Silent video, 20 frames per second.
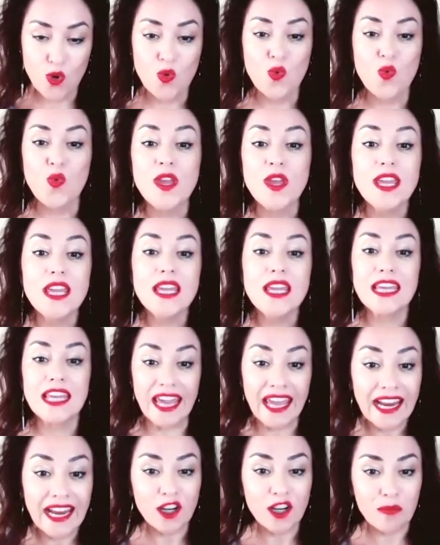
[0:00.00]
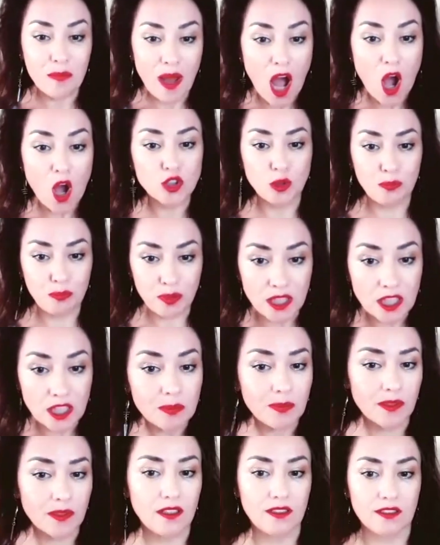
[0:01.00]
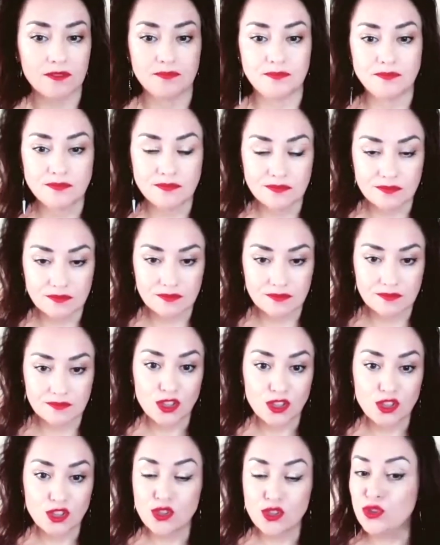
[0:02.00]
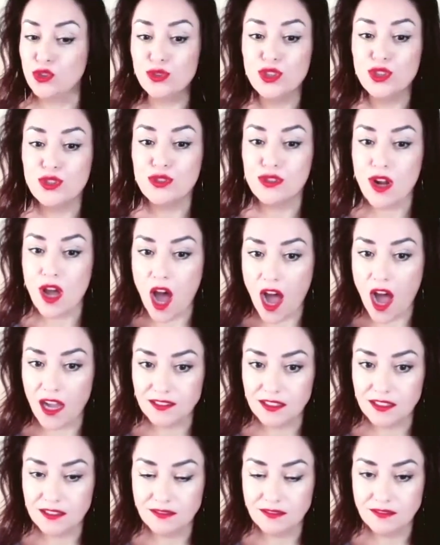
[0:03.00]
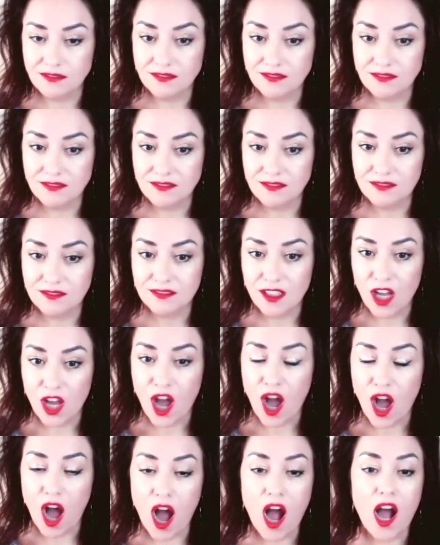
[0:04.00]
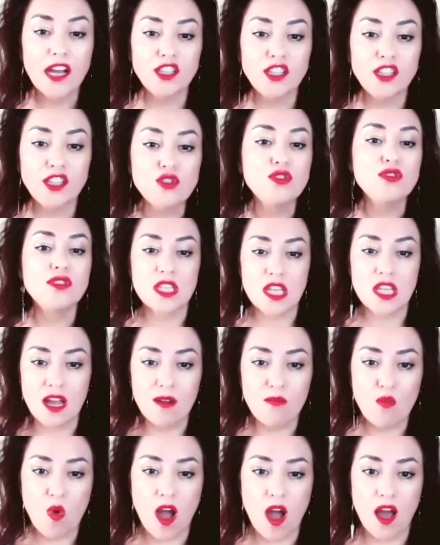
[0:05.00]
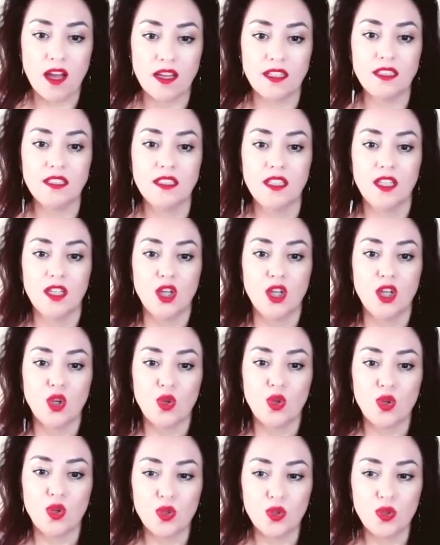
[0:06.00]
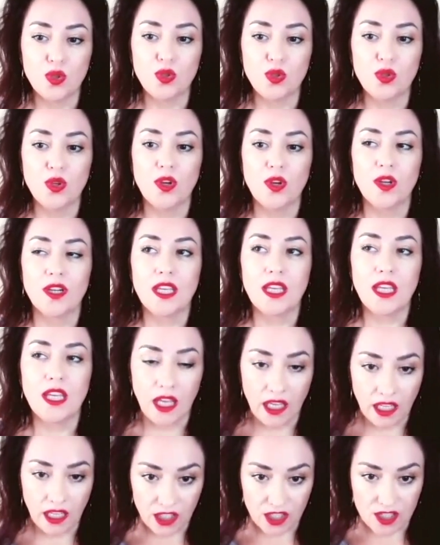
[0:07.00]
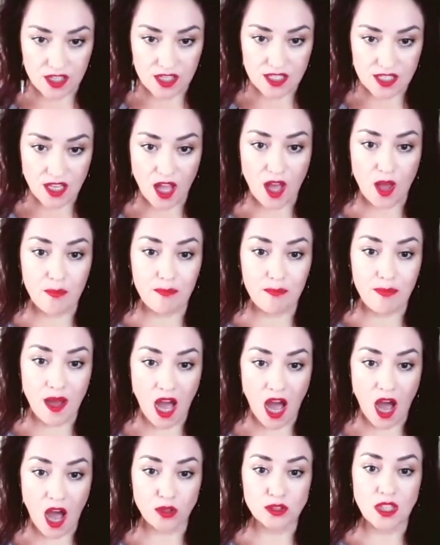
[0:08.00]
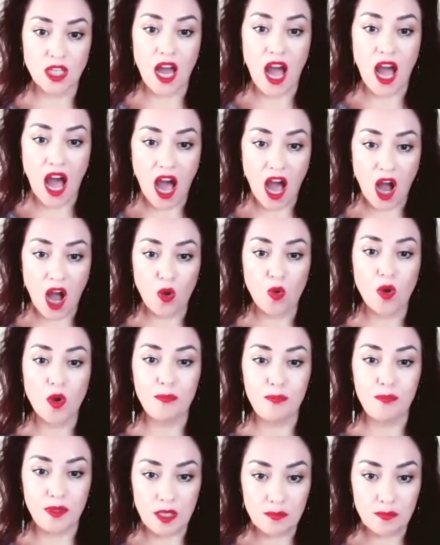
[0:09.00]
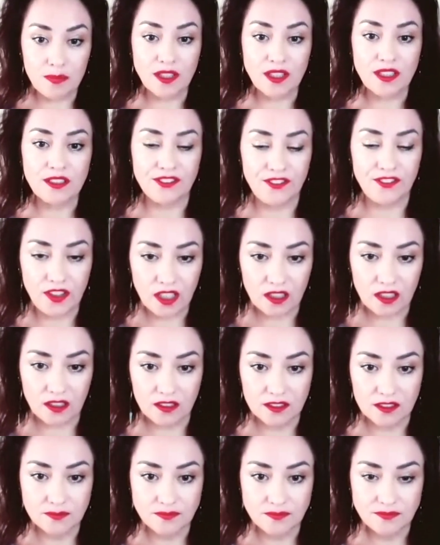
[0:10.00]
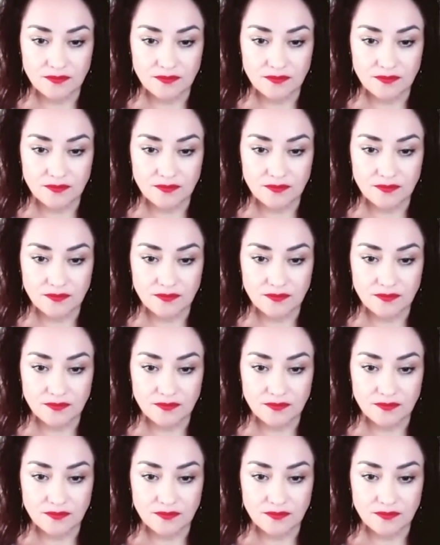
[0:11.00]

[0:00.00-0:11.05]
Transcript: We care about people. Do you not? Are you someone who cares about how people feel?